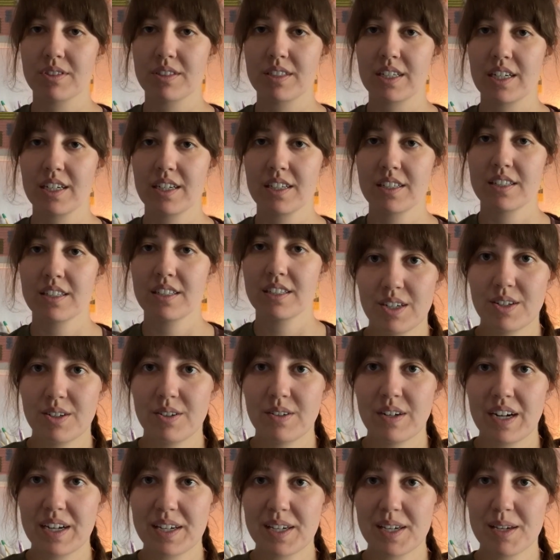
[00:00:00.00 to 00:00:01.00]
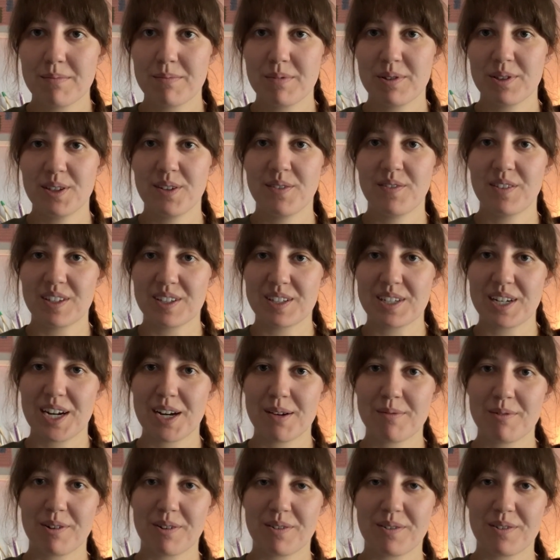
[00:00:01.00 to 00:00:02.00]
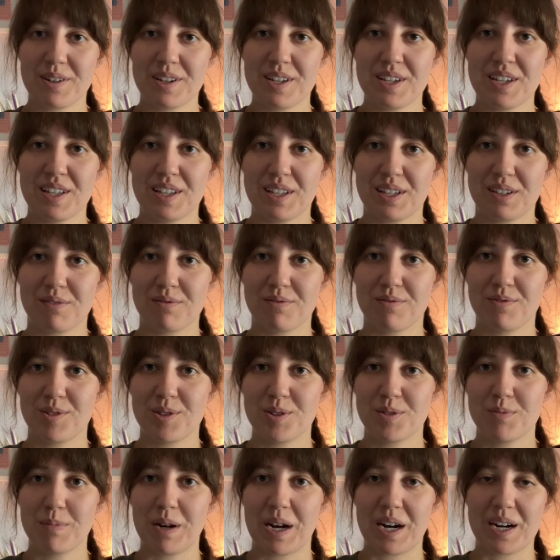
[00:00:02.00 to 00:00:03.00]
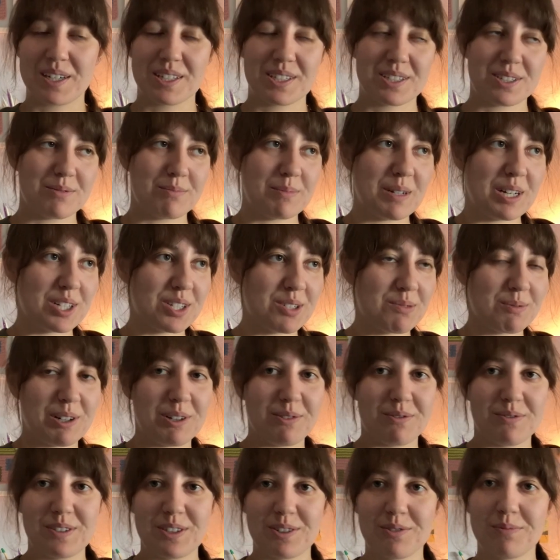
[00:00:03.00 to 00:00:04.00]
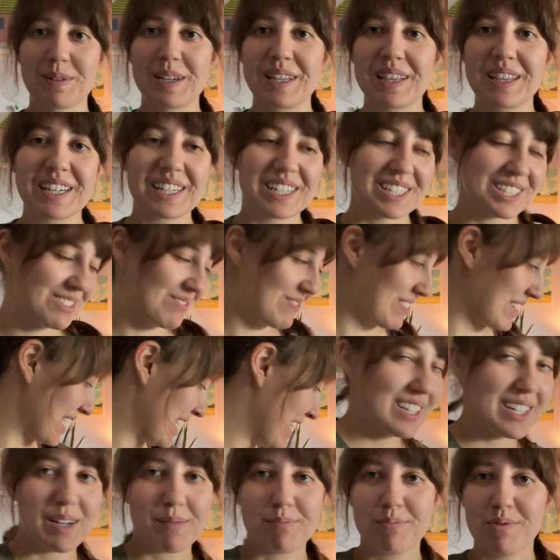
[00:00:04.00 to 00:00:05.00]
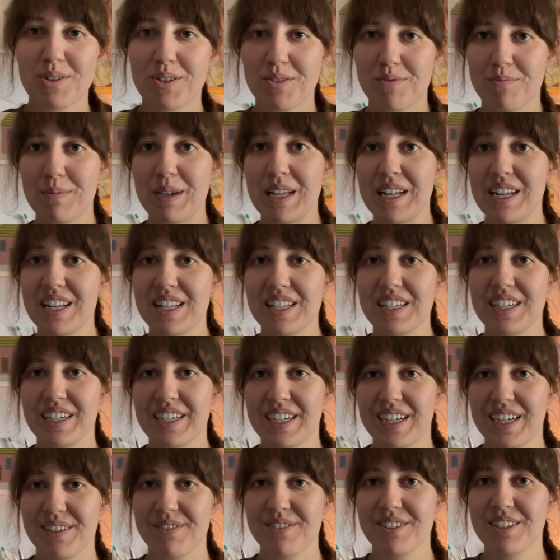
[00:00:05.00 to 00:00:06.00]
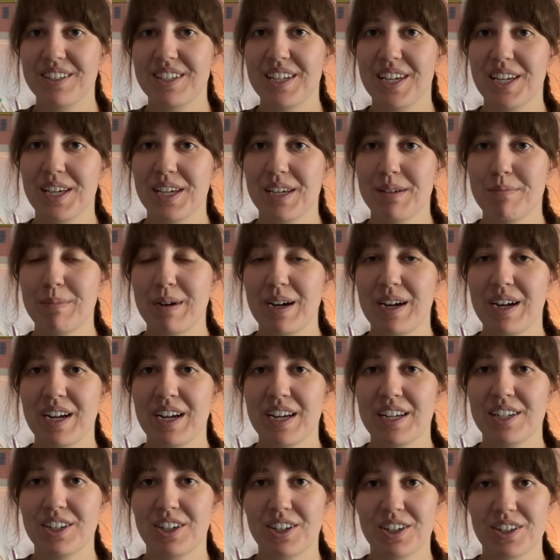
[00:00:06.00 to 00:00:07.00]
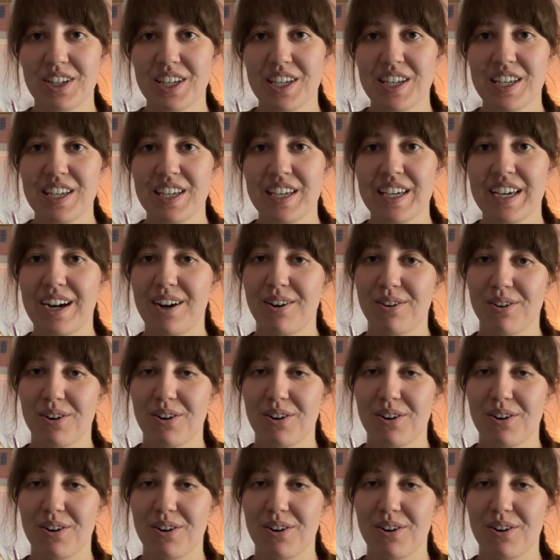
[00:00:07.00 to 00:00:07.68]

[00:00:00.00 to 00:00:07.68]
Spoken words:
sides. Oh, I can't believe the time already like flew by so much while filming this, but a couple of minutes. I have to take my doggy out